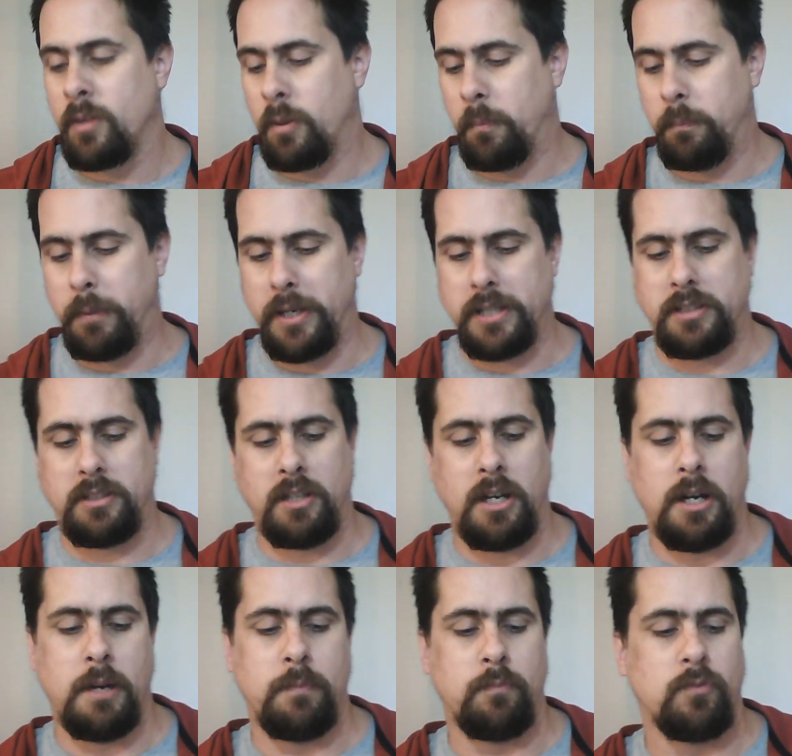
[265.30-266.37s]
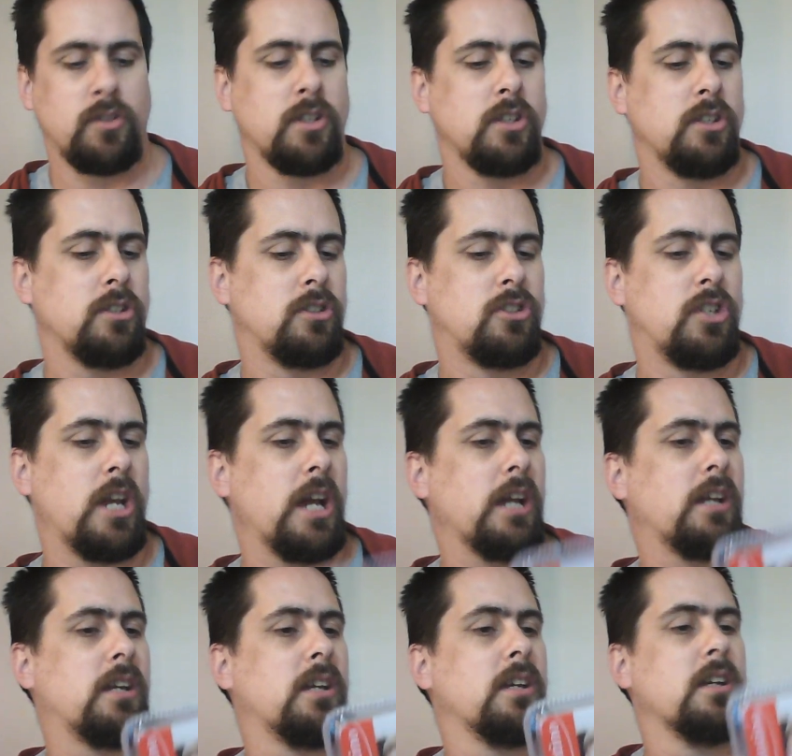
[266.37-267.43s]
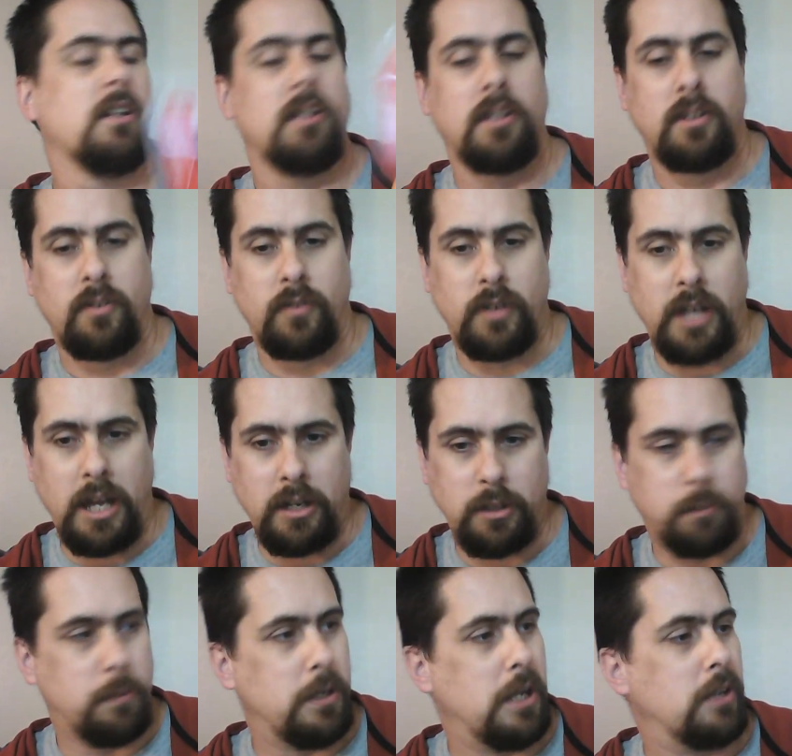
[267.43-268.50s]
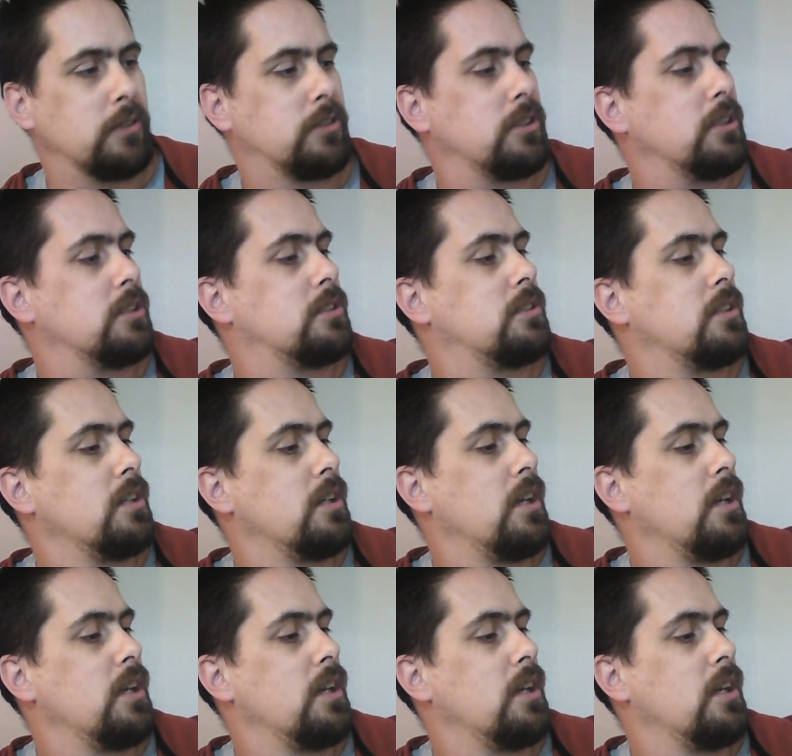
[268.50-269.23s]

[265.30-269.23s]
But uh, check, what how do you pronounce this?